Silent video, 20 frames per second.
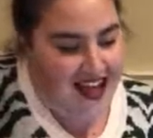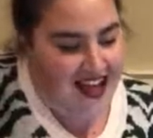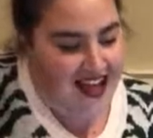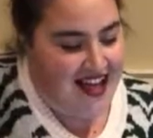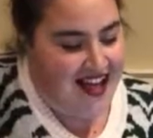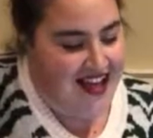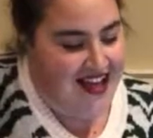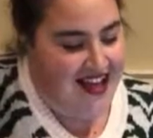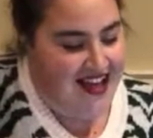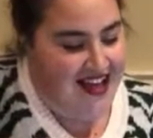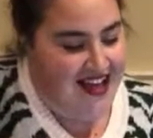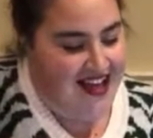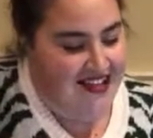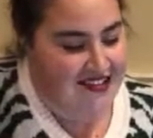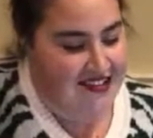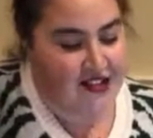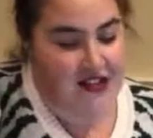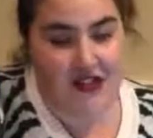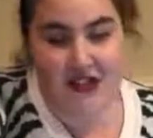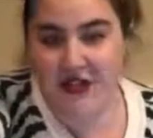and
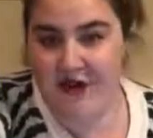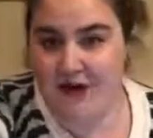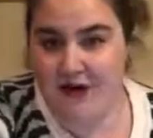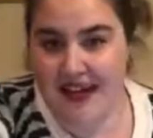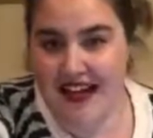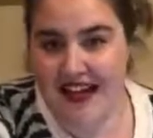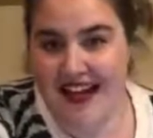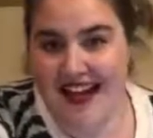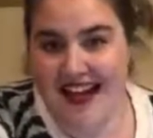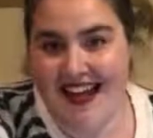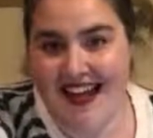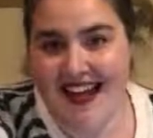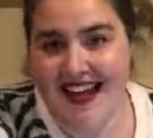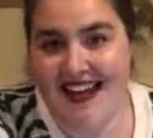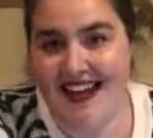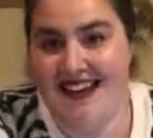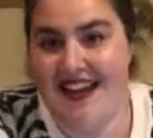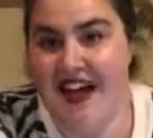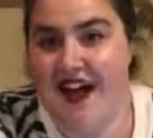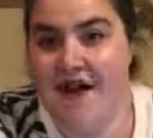tuning
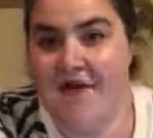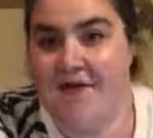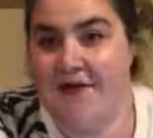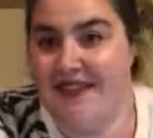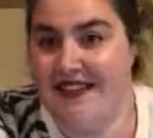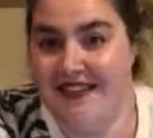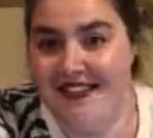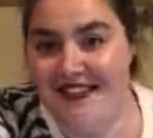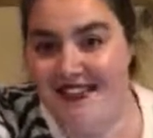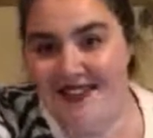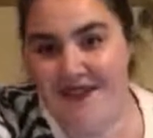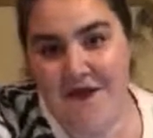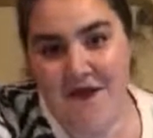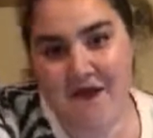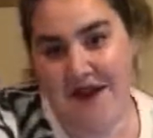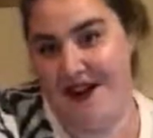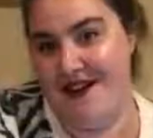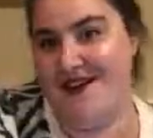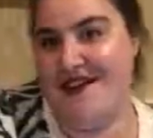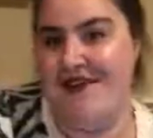in, please let us know
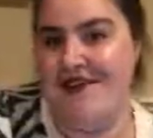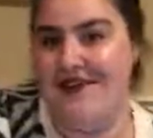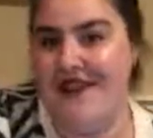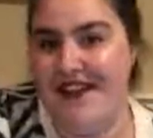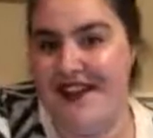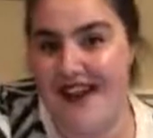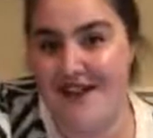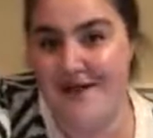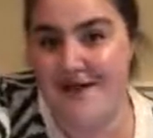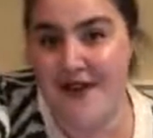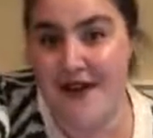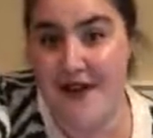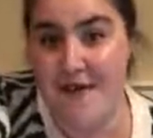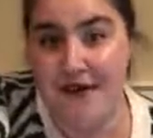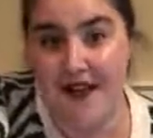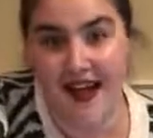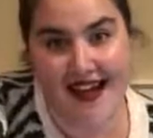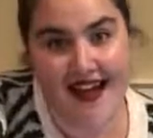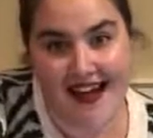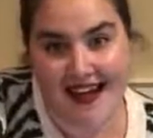where you're tuning in from,
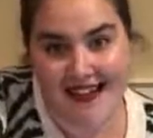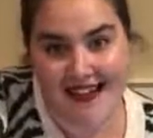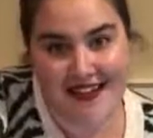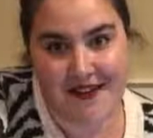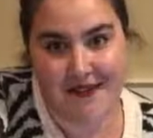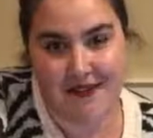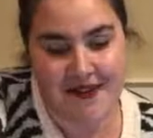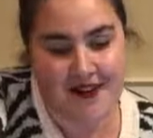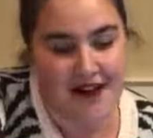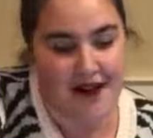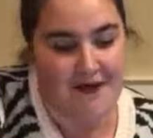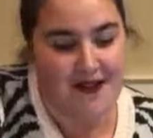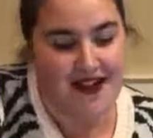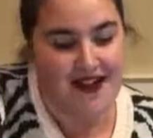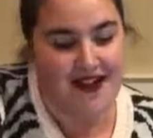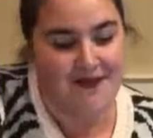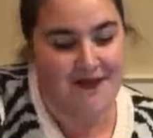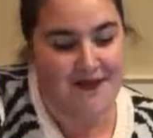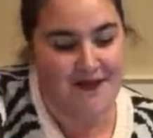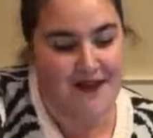and if you're coming
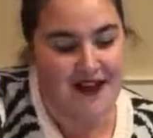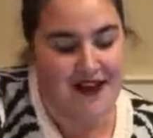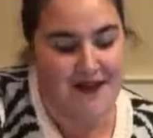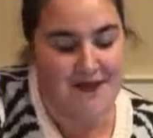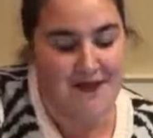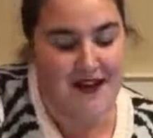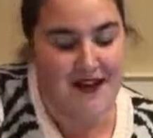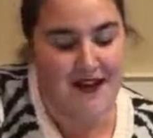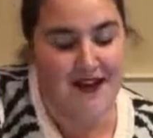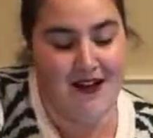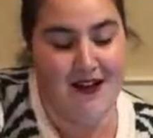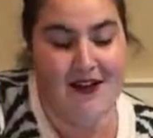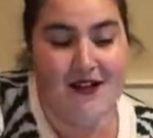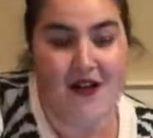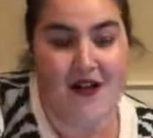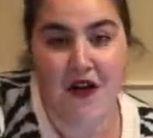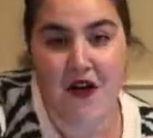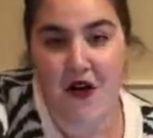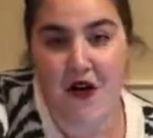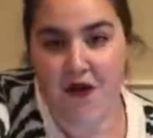in from the email,
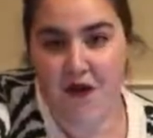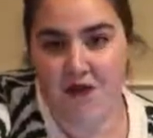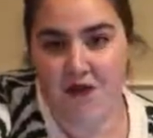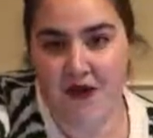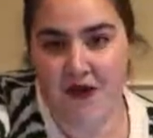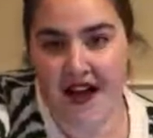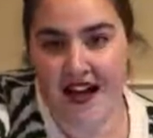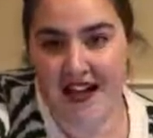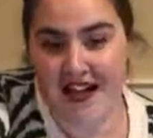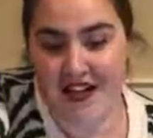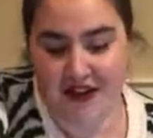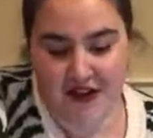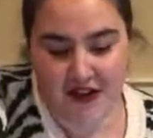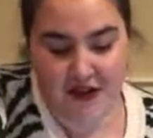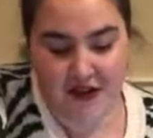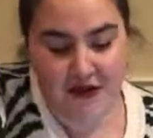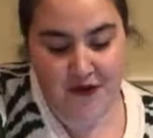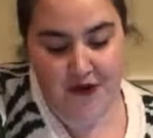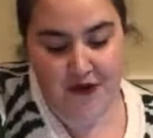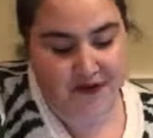what
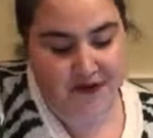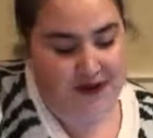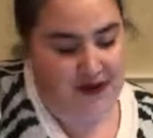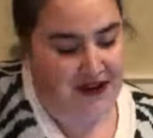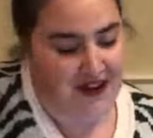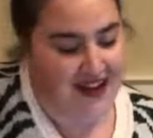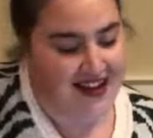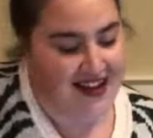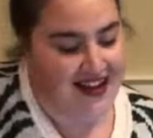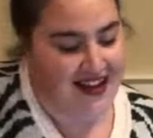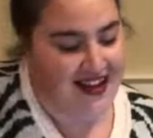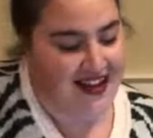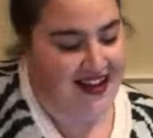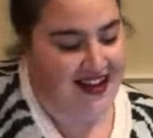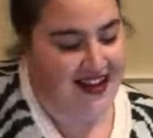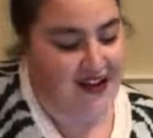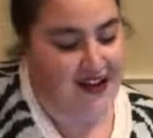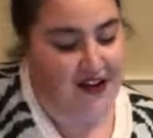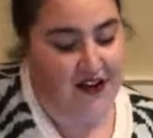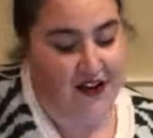you would put
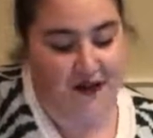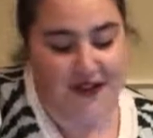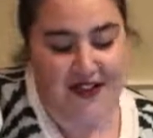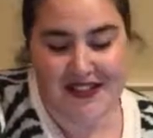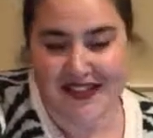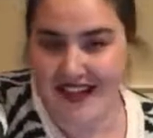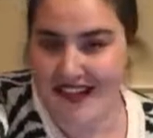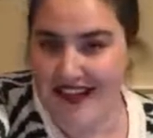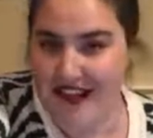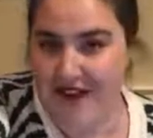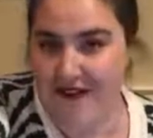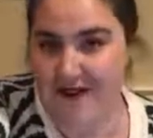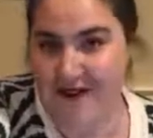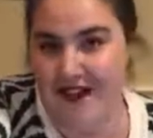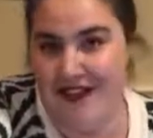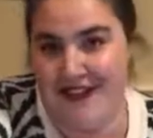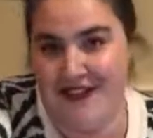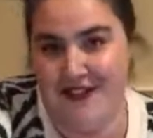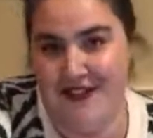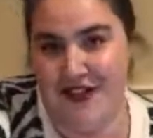in your skincare
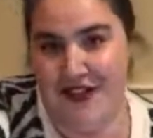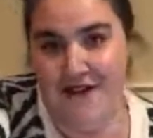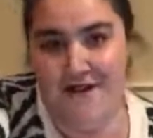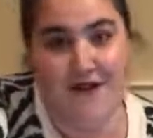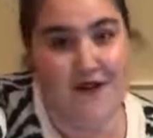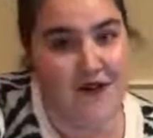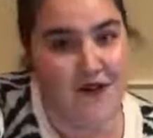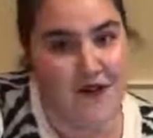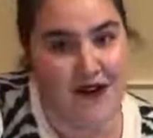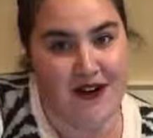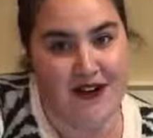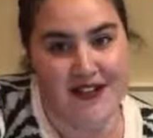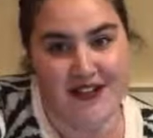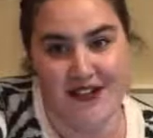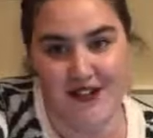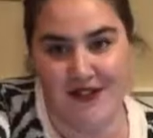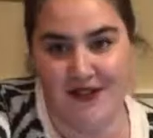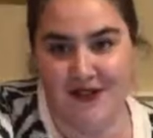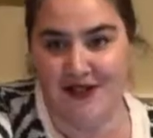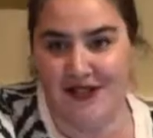fridge if you were
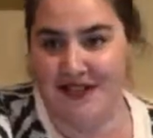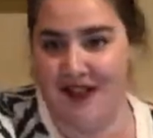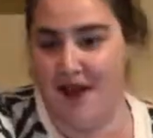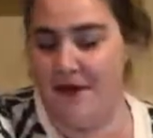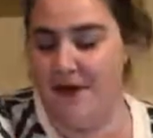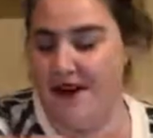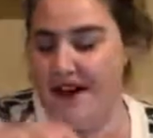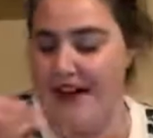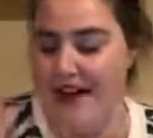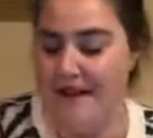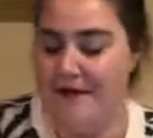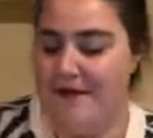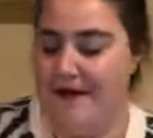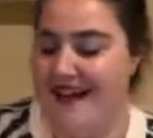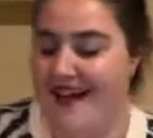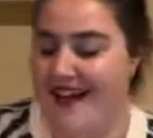to stock one up.